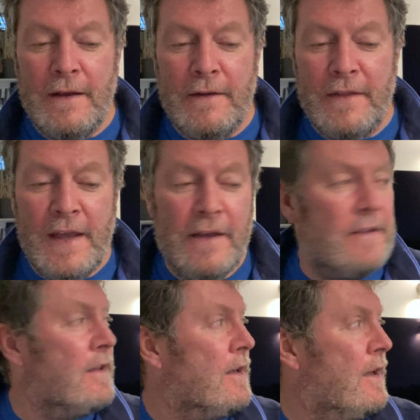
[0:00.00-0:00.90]

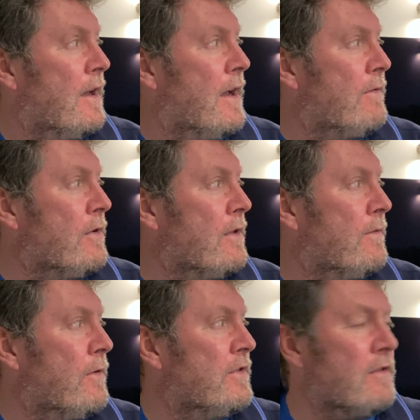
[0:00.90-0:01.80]
this, everyone in
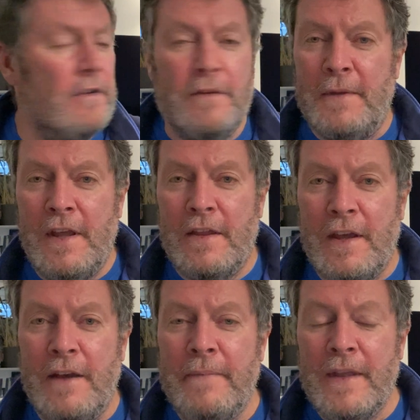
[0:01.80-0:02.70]
the force is going to be the
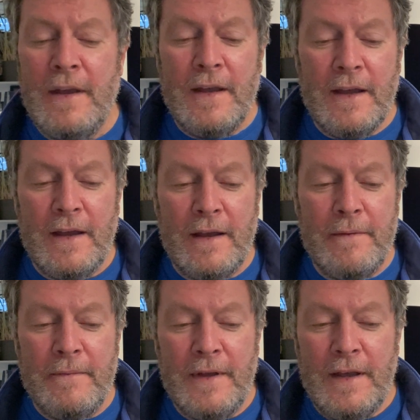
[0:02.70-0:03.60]
other,
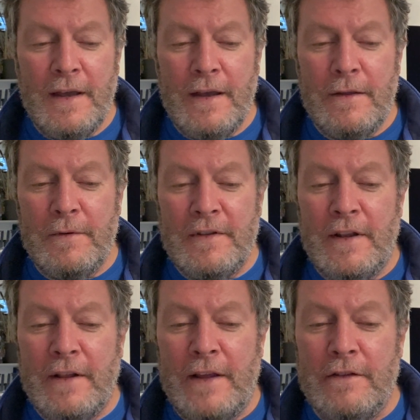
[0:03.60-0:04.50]
and it was
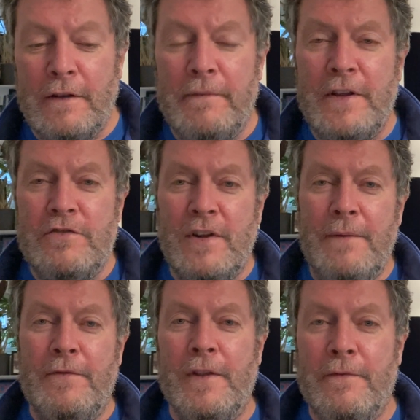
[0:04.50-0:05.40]
like this lovely
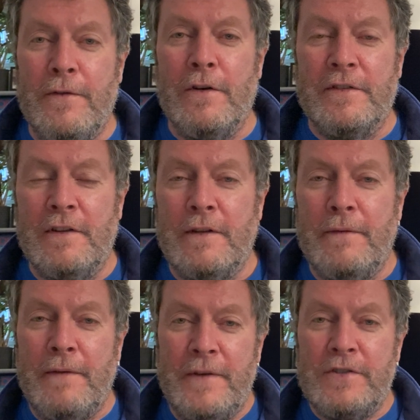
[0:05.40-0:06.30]
dream for the force, this
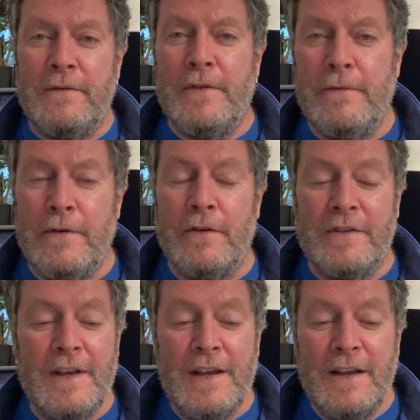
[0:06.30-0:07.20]
lovely vision for the
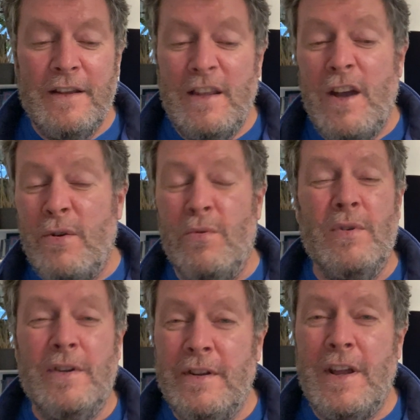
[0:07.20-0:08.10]
force. No.
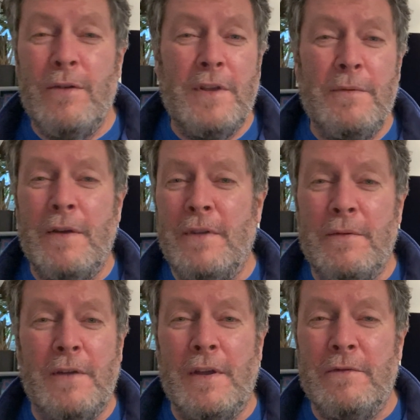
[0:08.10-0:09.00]

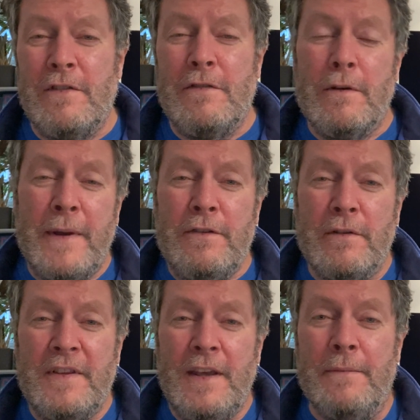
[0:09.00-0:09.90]
Just talk about your
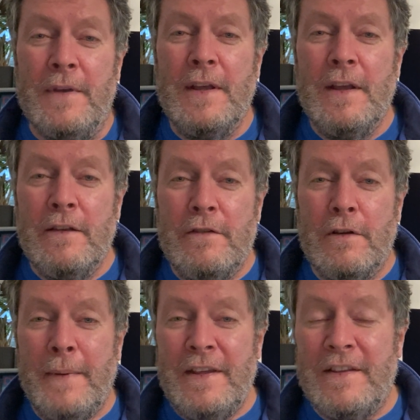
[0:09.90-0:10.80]
team.
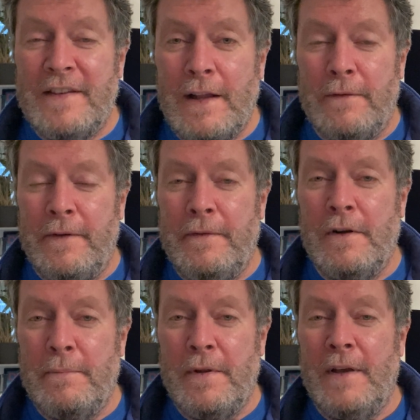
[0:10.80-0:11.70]
Talk about yourself if
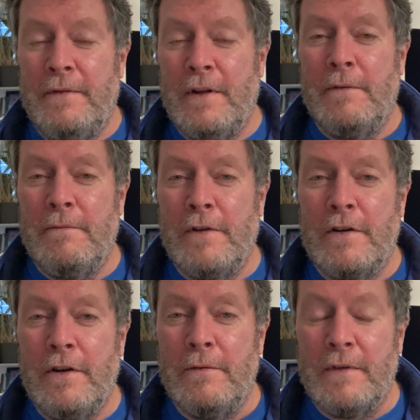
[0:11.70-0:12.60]
you're a
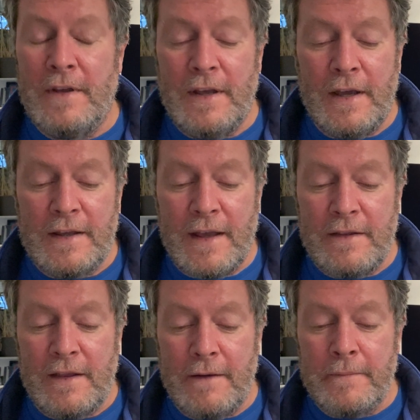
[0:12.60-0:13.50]
recruit
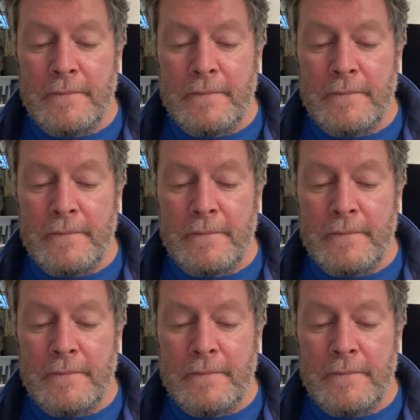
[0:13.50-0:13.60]
candidate.